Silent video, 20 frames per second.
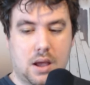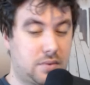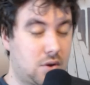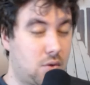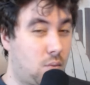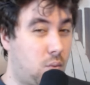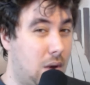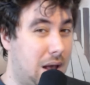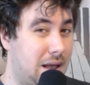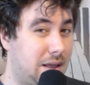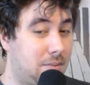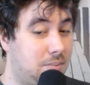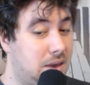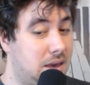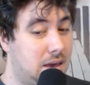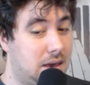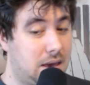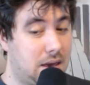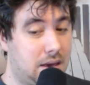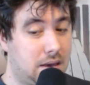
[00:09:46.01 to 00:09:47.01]
WAGMI
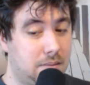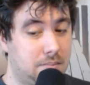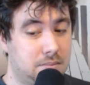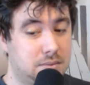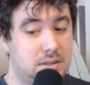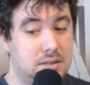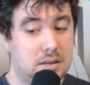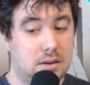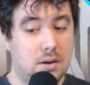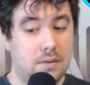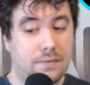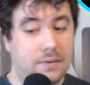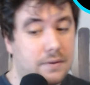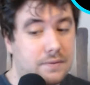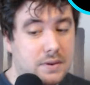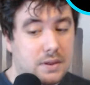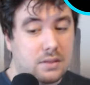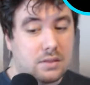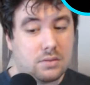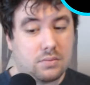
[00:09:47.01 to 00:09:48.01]
Games, they're
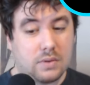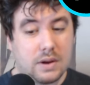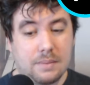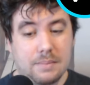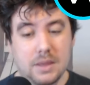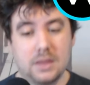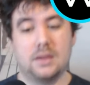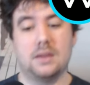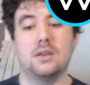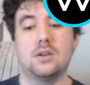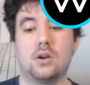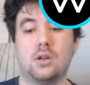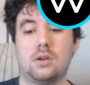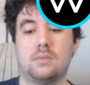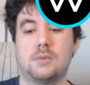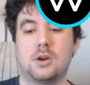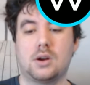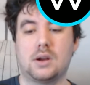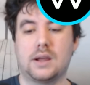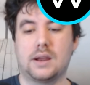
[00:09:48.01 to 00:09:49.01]
$53 million
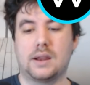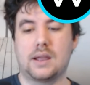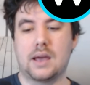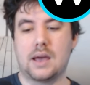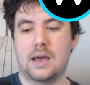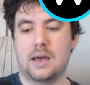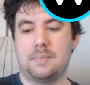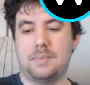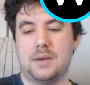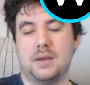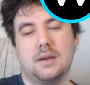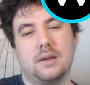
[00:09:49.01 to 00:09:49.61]
market cap.